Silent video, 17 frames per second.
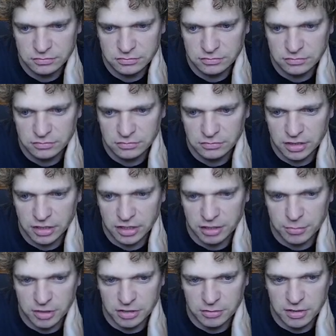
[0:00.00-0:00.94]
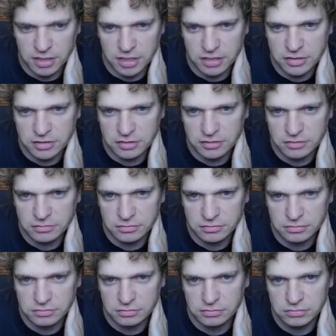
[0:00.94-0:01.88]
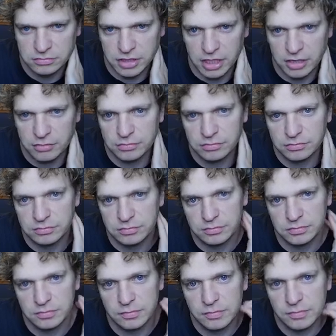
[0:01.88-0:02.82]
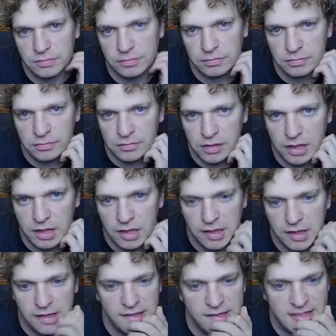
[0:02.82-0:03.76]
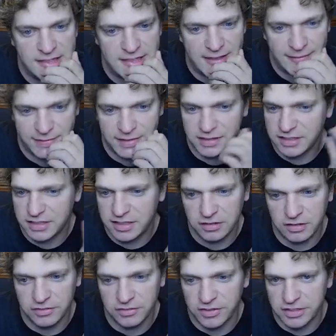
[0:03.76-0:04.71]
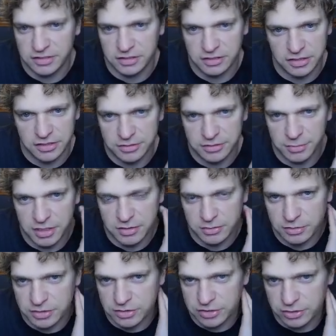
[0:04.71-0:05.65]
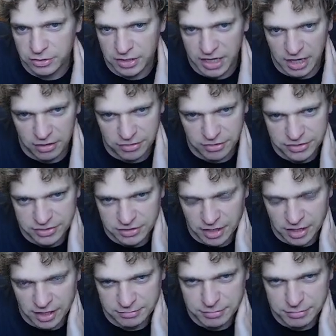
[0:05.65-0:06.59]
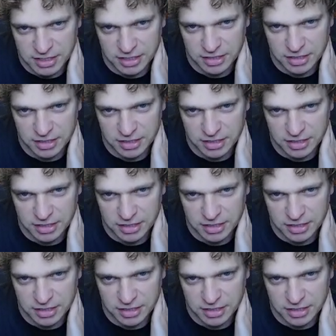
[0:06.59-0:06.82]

Then I can monument next turn. Yeah. I'm going to have to kill it eventually, so might as well just do it now and not be taking